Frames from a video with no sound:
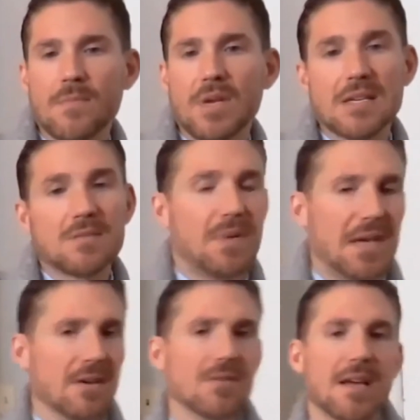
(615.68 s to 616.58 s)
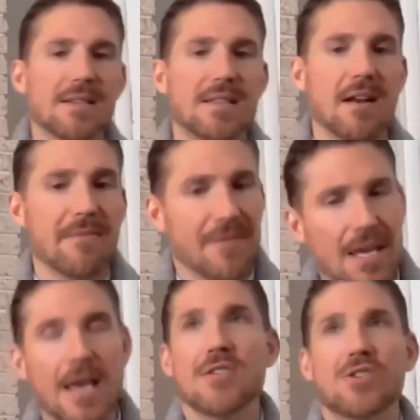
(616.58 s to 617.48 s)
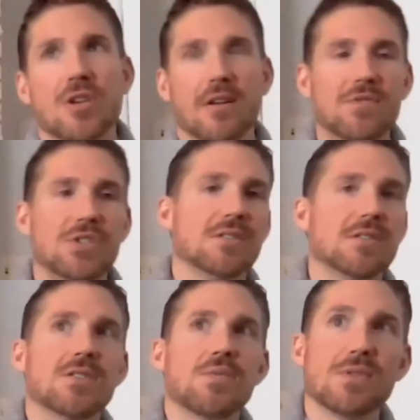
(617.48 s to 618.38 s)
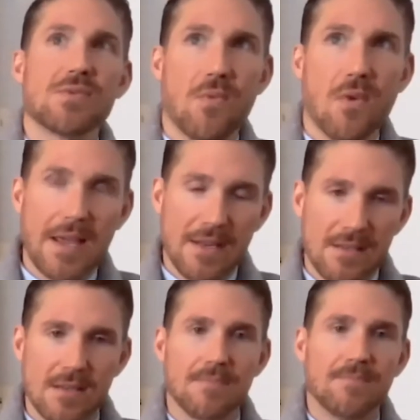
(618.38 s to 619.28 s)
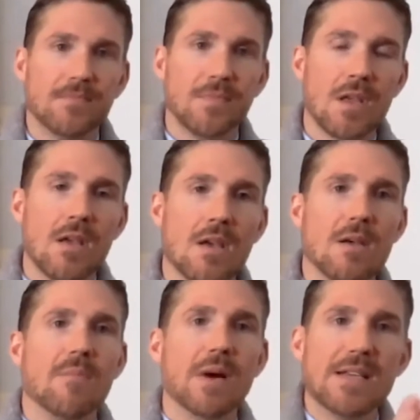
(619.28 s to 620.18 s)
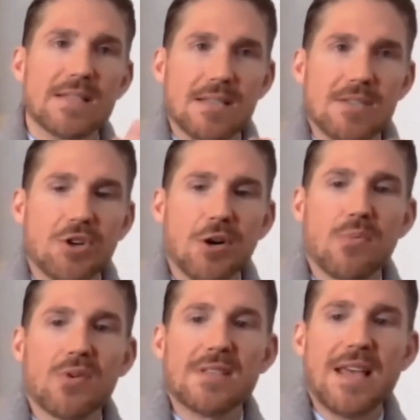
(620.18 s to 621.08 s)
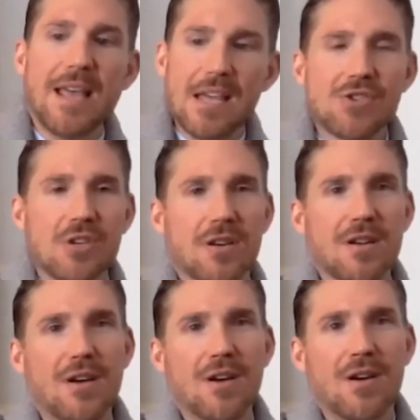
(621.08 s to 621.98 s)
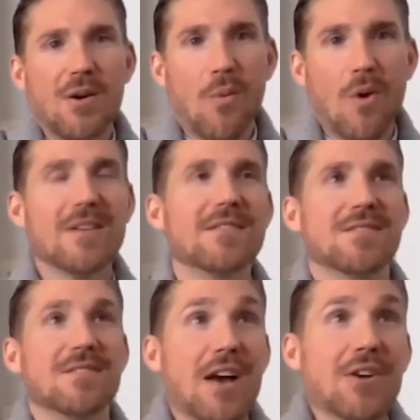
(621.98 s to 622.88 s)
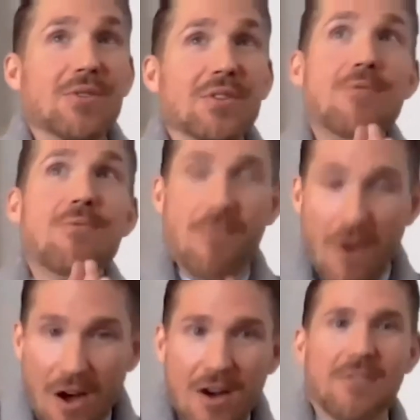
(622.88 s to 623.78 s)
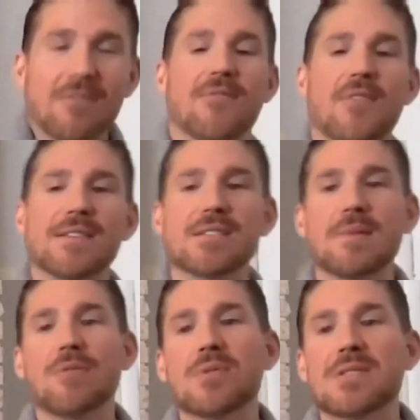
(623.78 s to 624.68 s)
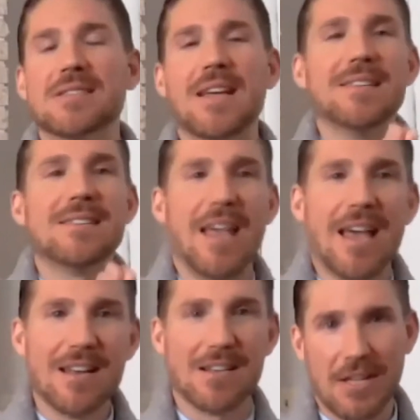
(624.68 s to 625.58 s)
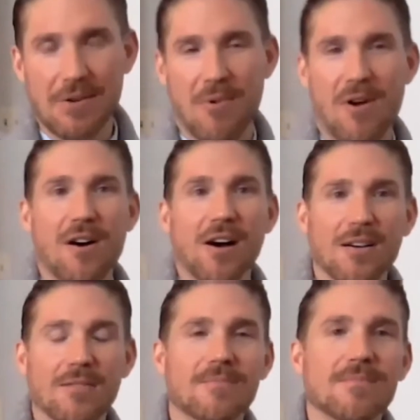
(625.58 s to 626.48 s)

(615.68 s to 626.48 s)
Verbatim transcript: Because Peter's identification of Jesus was right, but his interpretation was not only wrong, friends, but it was satanically wrong.